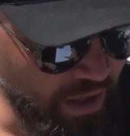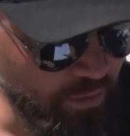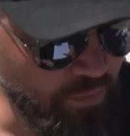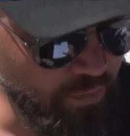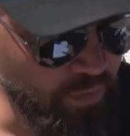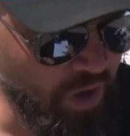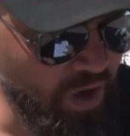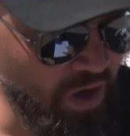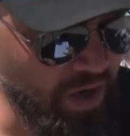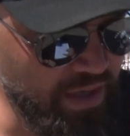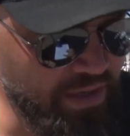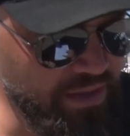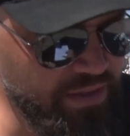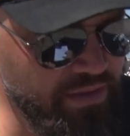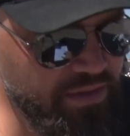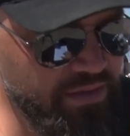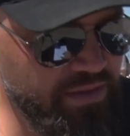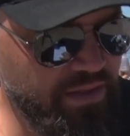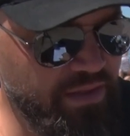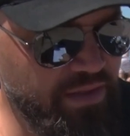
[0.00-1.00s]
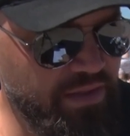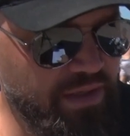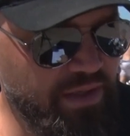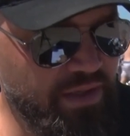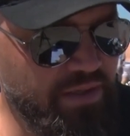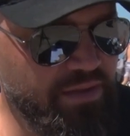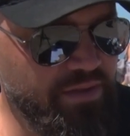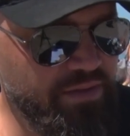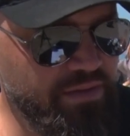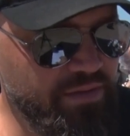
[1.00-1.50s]
Ron,
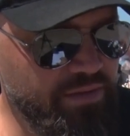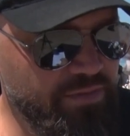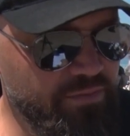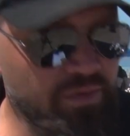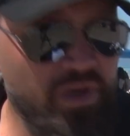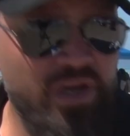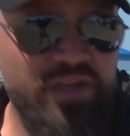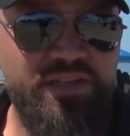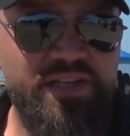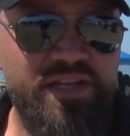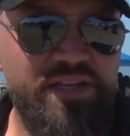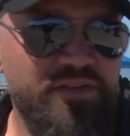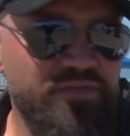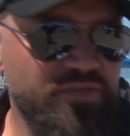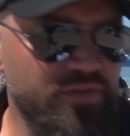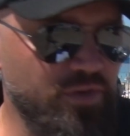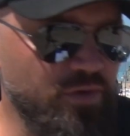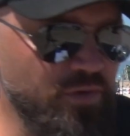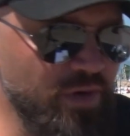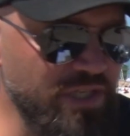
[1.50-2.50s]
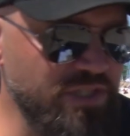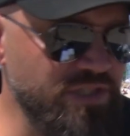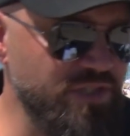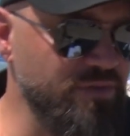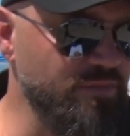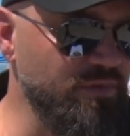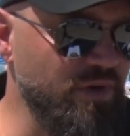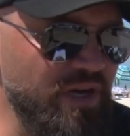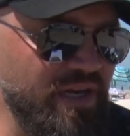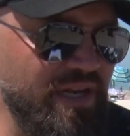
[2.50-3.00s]
thank you for the
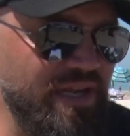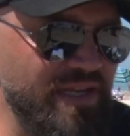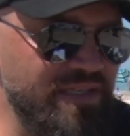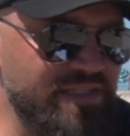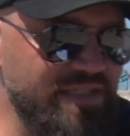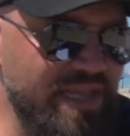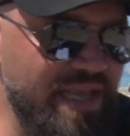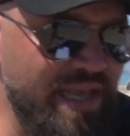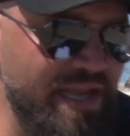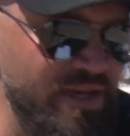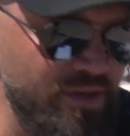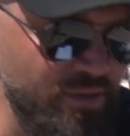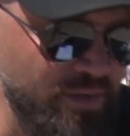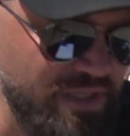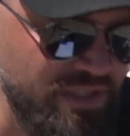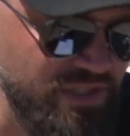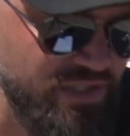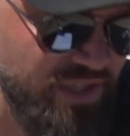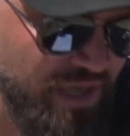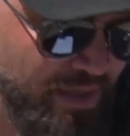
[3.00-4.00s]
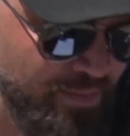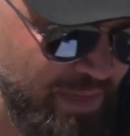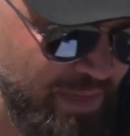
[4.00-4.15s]
question. Ron asks, how do I stop